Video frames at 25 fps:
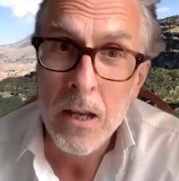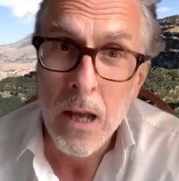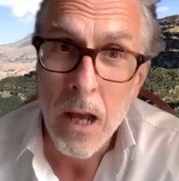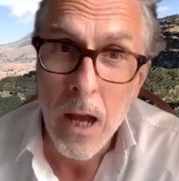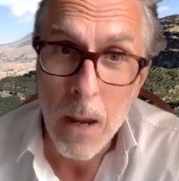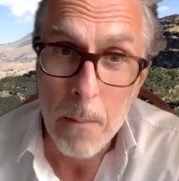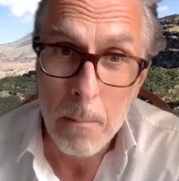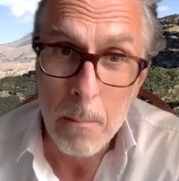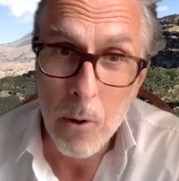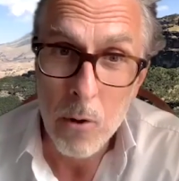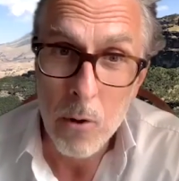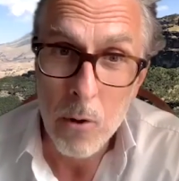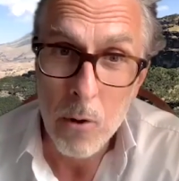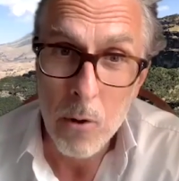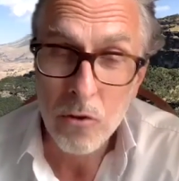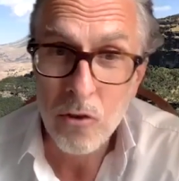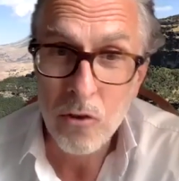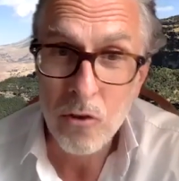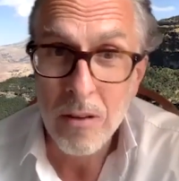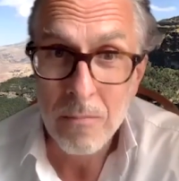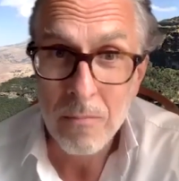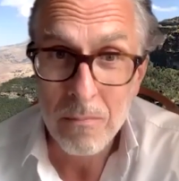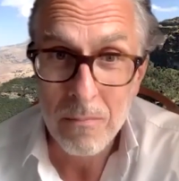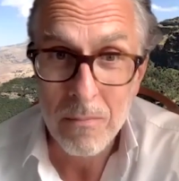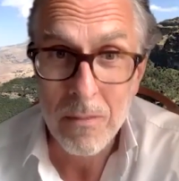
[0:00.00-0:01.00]

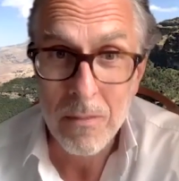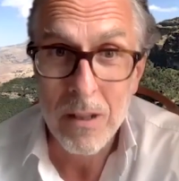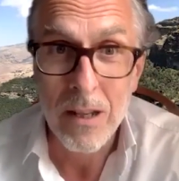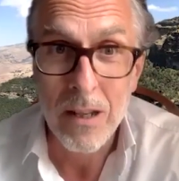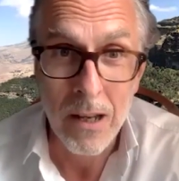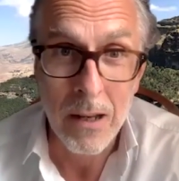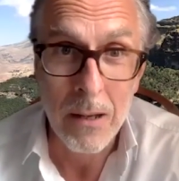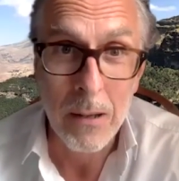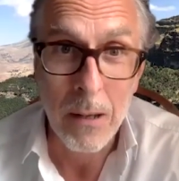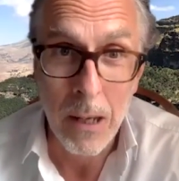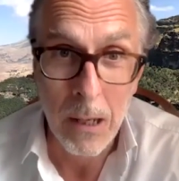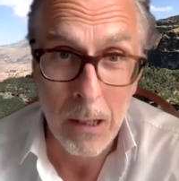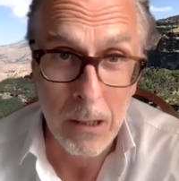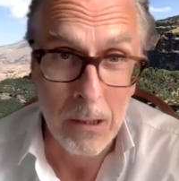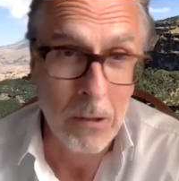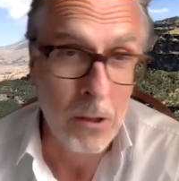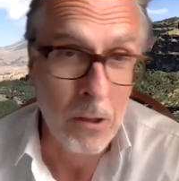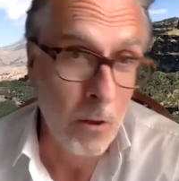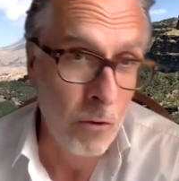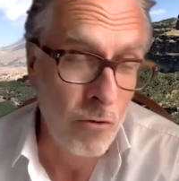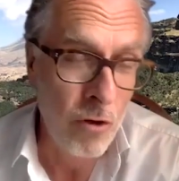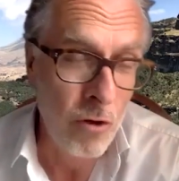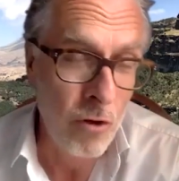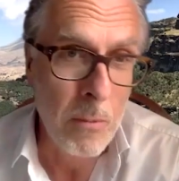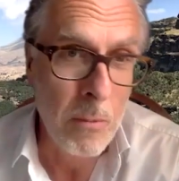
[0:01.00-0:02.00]
hypoxia and
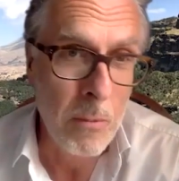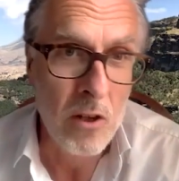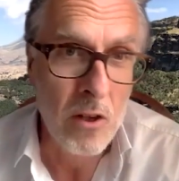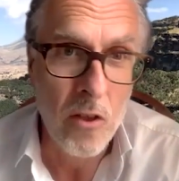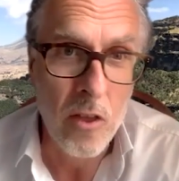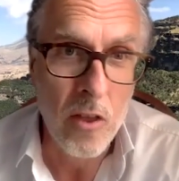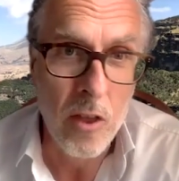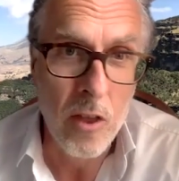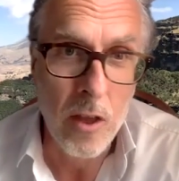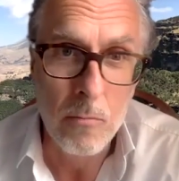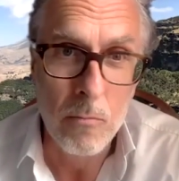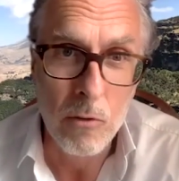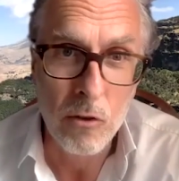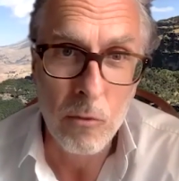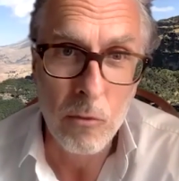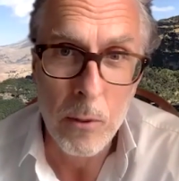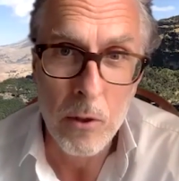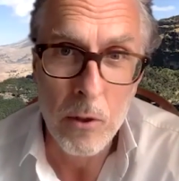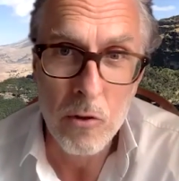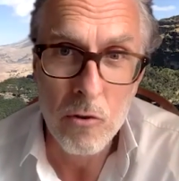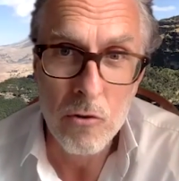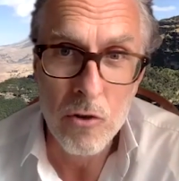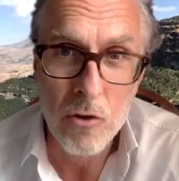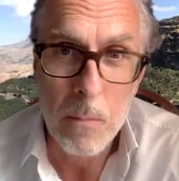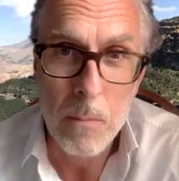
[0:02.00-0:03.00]
contribute to the
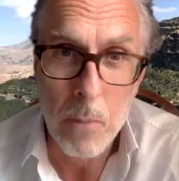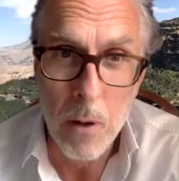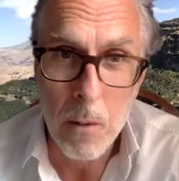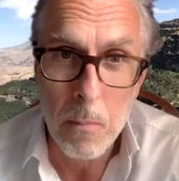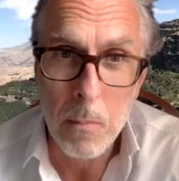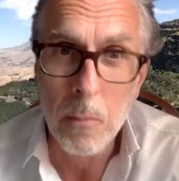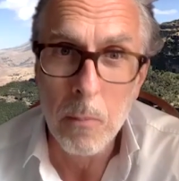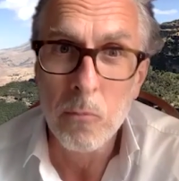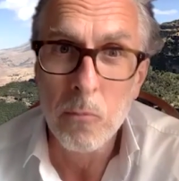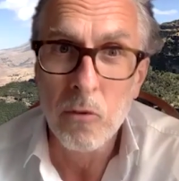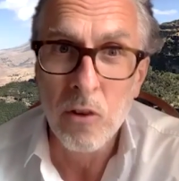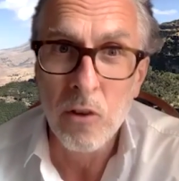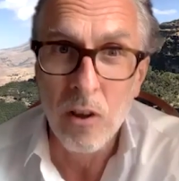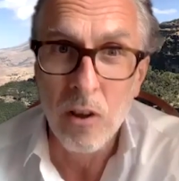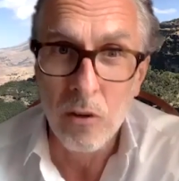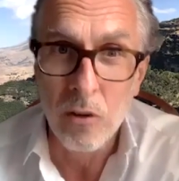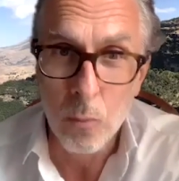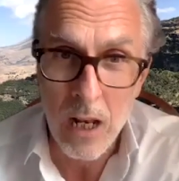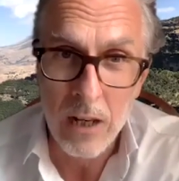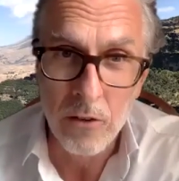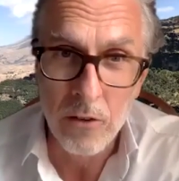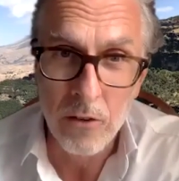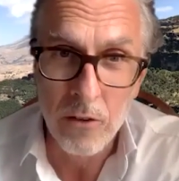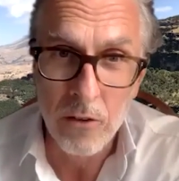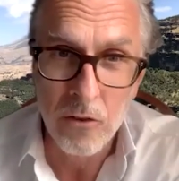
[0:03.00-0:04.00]
respiratory problems as
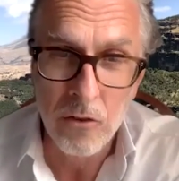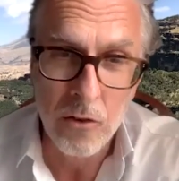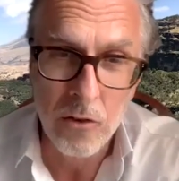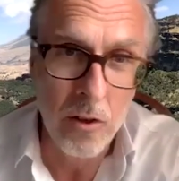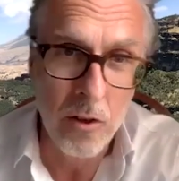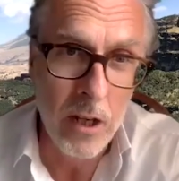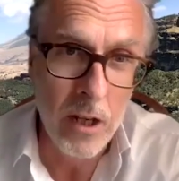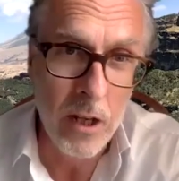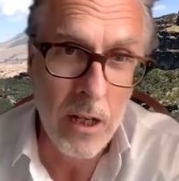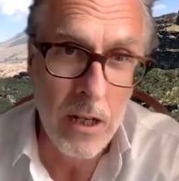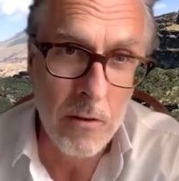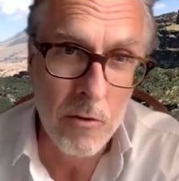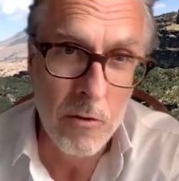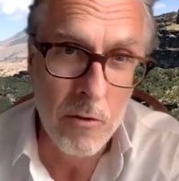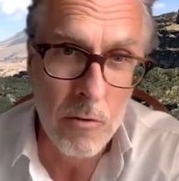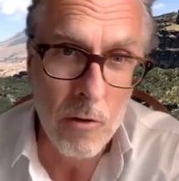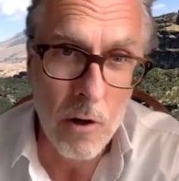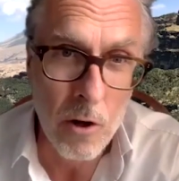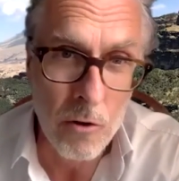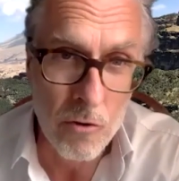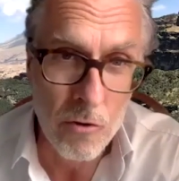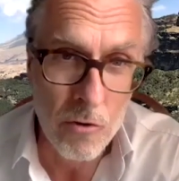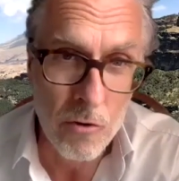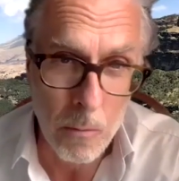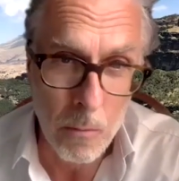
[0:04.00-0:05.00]
well as to the
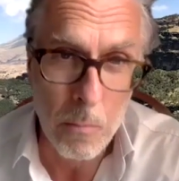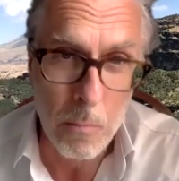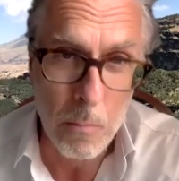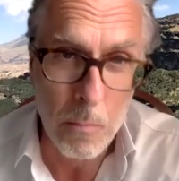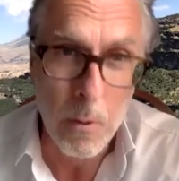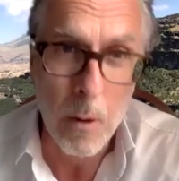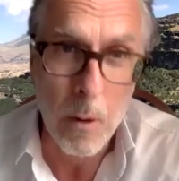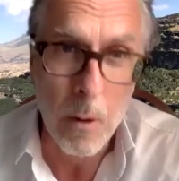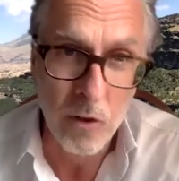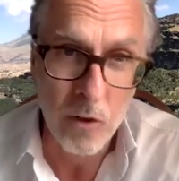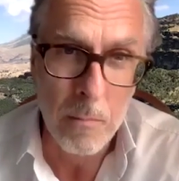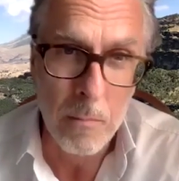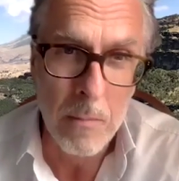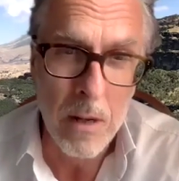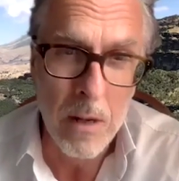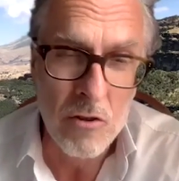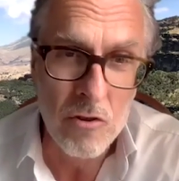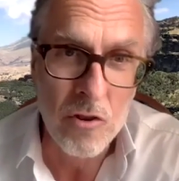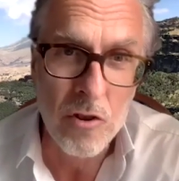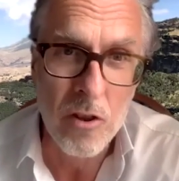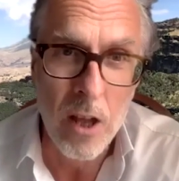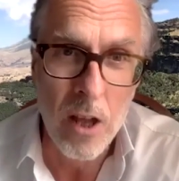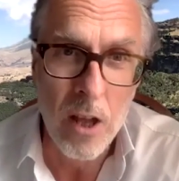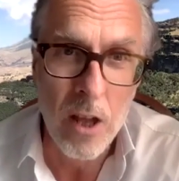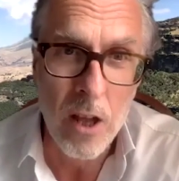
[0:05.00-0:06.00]
neurological problems. I
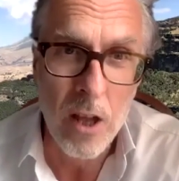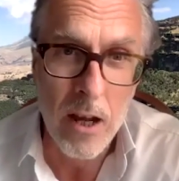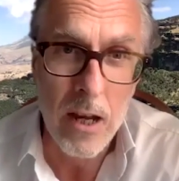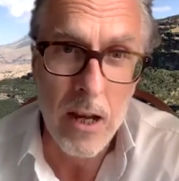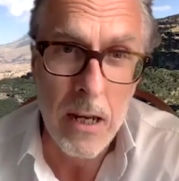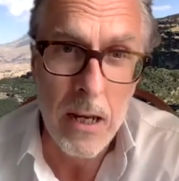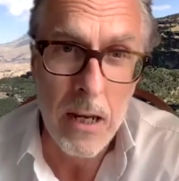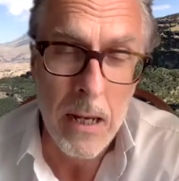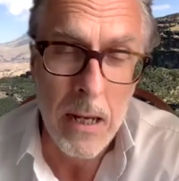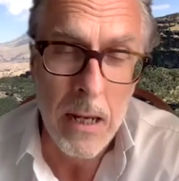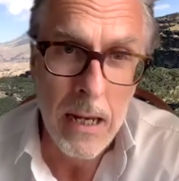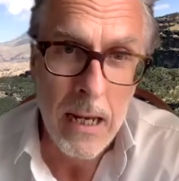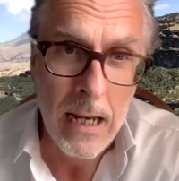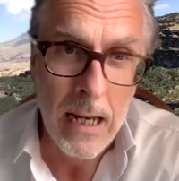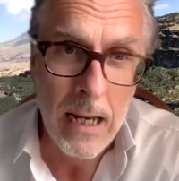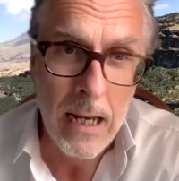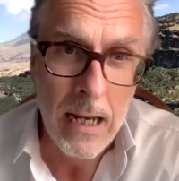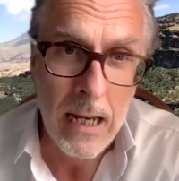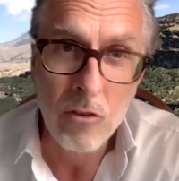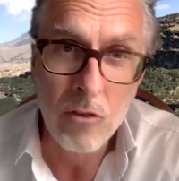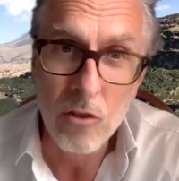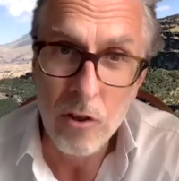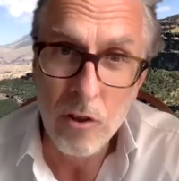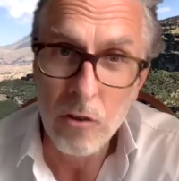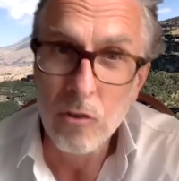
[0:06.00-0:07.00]
mentioned the high
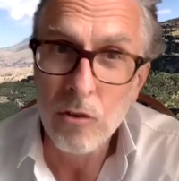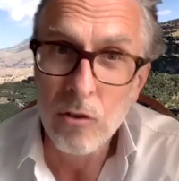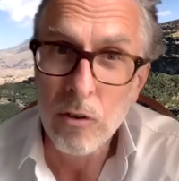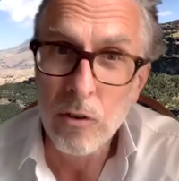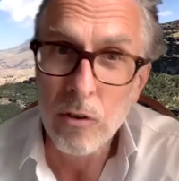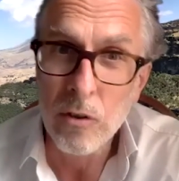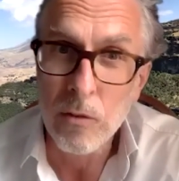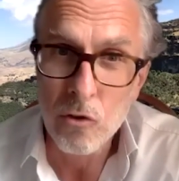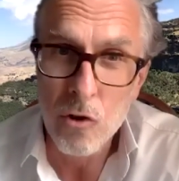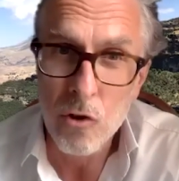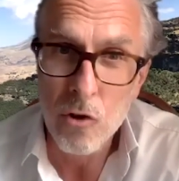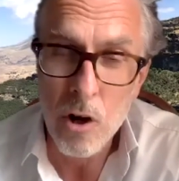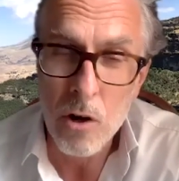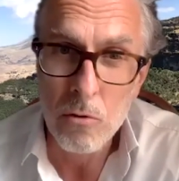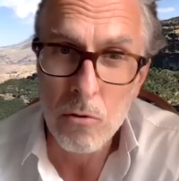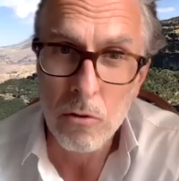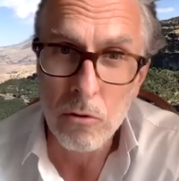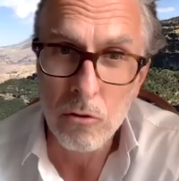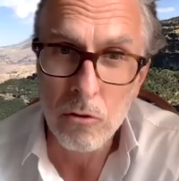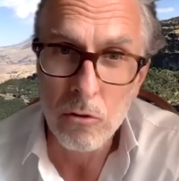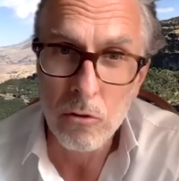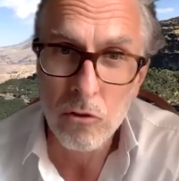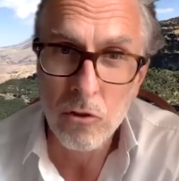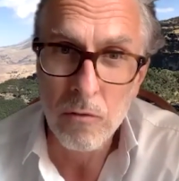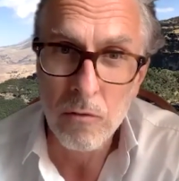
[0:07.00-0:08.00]
incidence of stroke
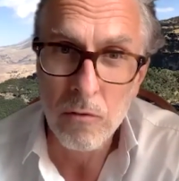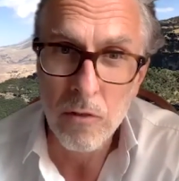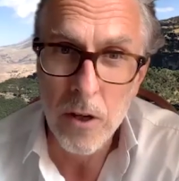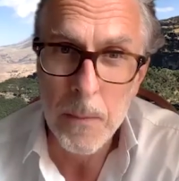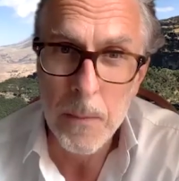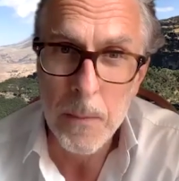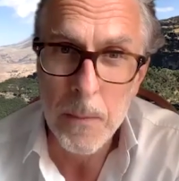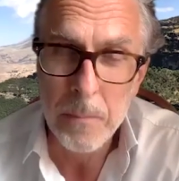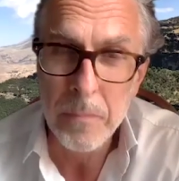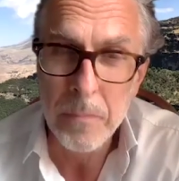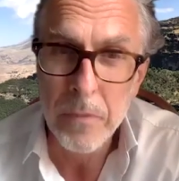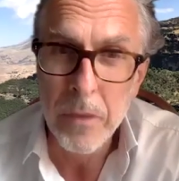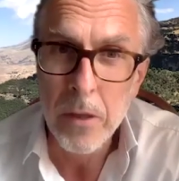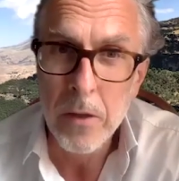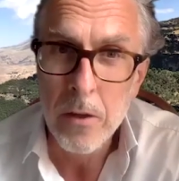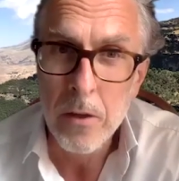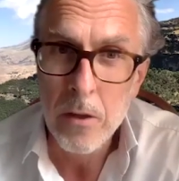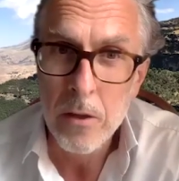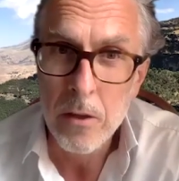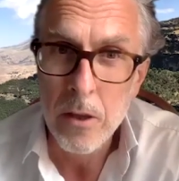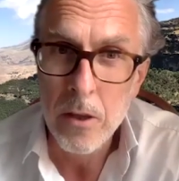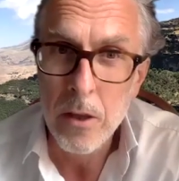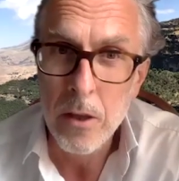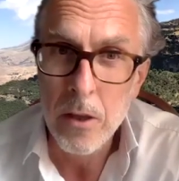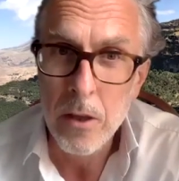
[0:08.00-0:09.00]
so far
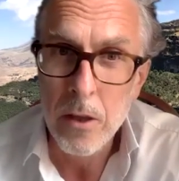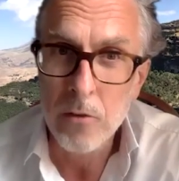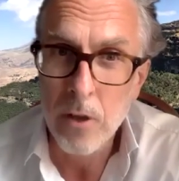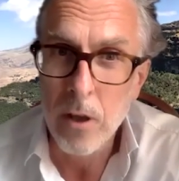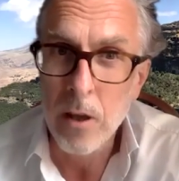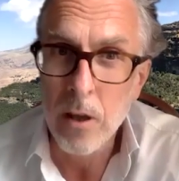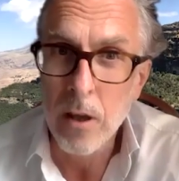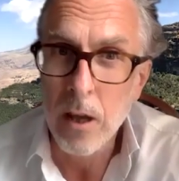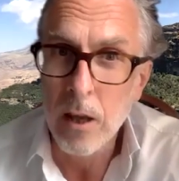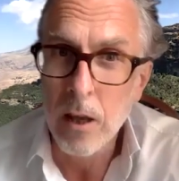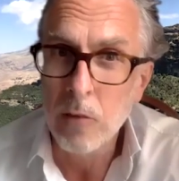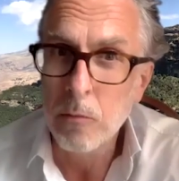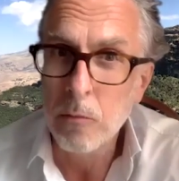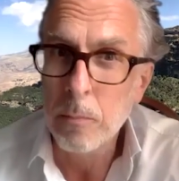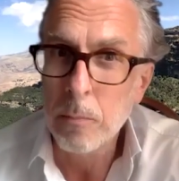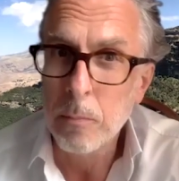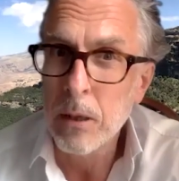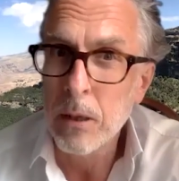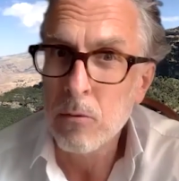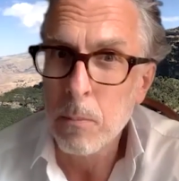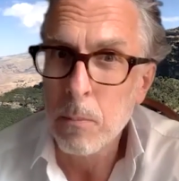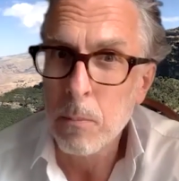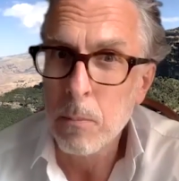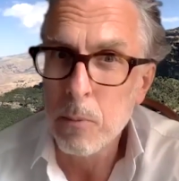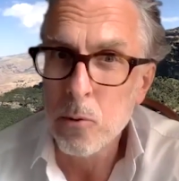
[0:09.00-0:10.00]
that has been
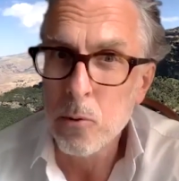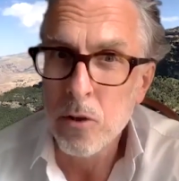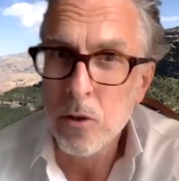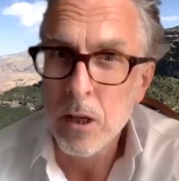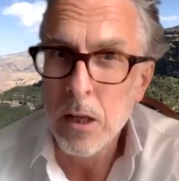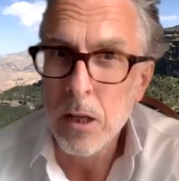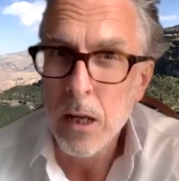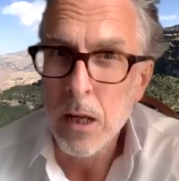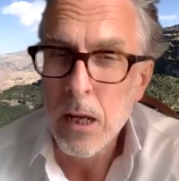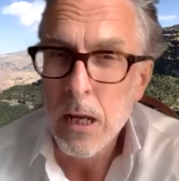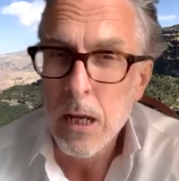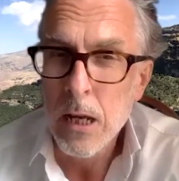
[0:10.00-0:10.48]
reported.